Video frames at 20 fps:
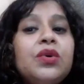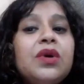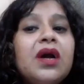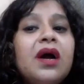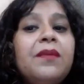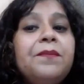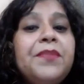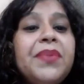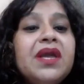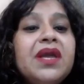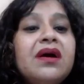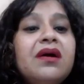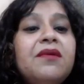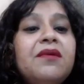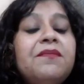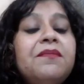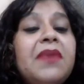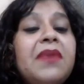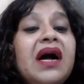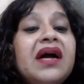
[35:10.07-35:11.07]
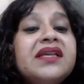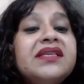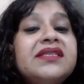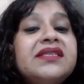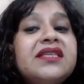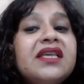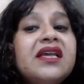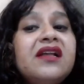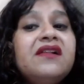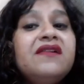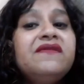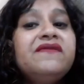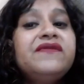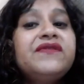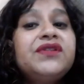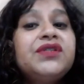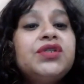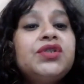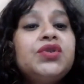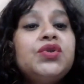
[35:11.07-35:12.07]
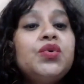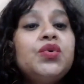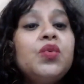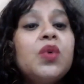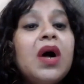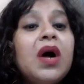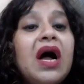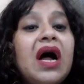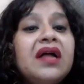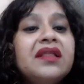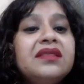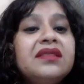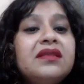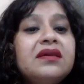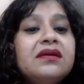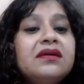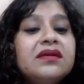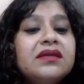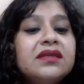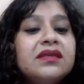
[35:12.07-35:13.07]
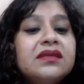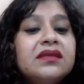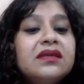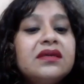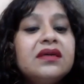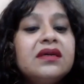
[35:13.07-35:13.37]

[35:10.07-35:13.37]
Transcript: compare myself to others.